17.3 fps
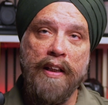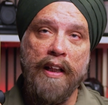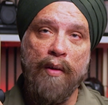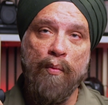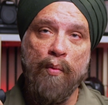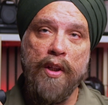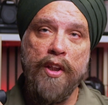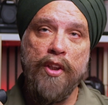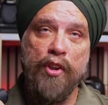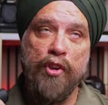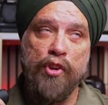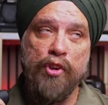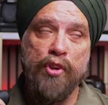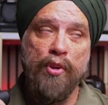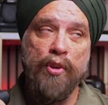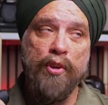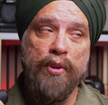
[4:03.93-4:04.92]
I wanted to
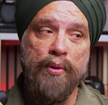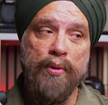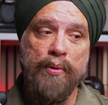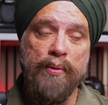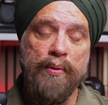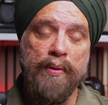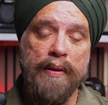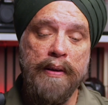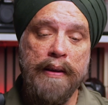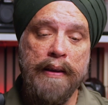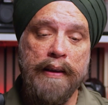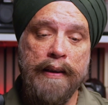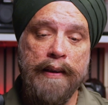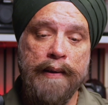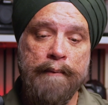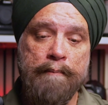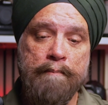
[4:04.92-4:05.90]
show you
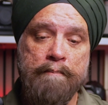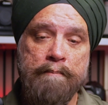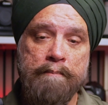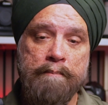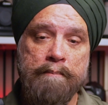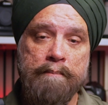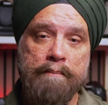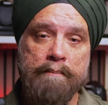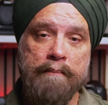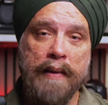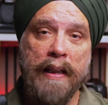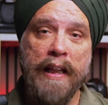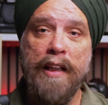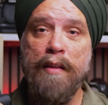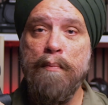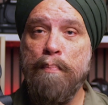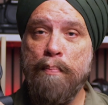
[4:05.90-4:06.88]

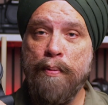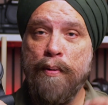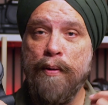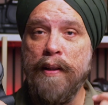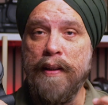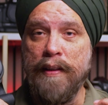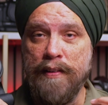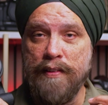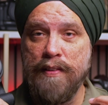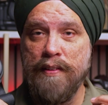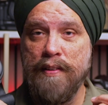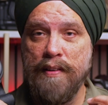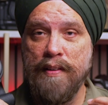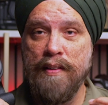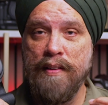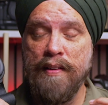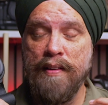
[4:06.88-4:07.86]
in print
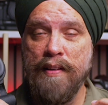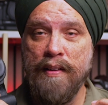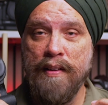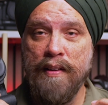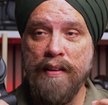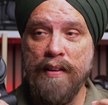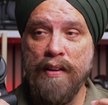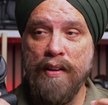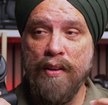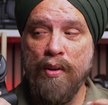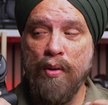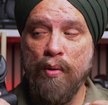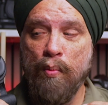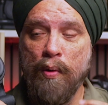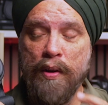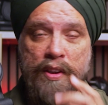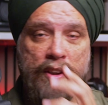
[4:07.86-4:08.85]

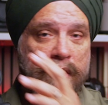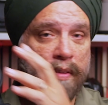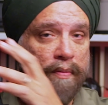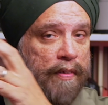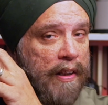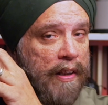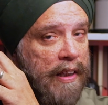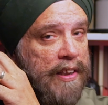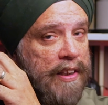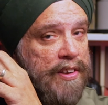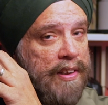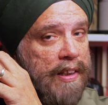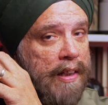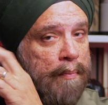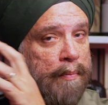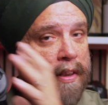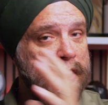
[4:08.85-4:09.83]
what the different lens
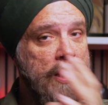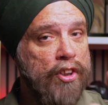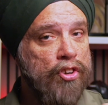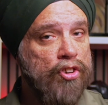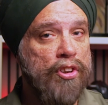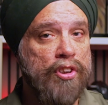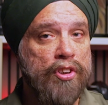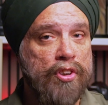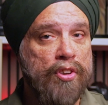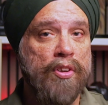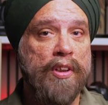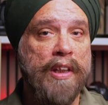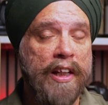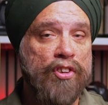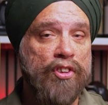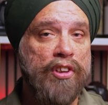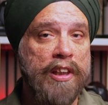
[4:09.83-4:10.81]
combinations could
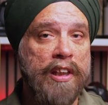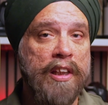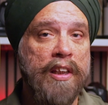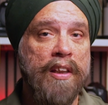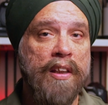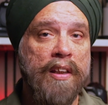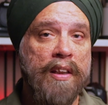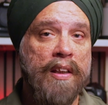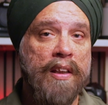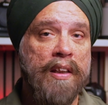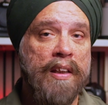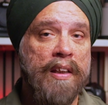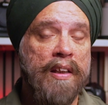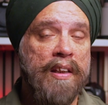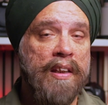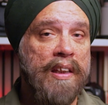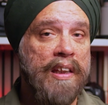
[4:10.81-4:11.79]
actually
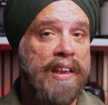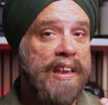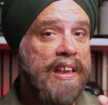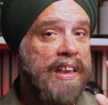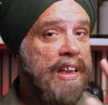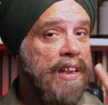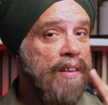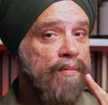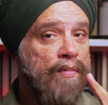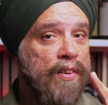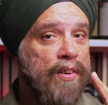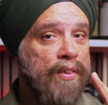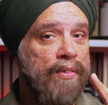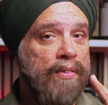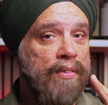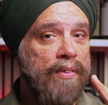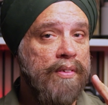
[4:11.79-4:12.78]
give
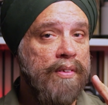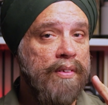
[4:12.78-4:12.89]
you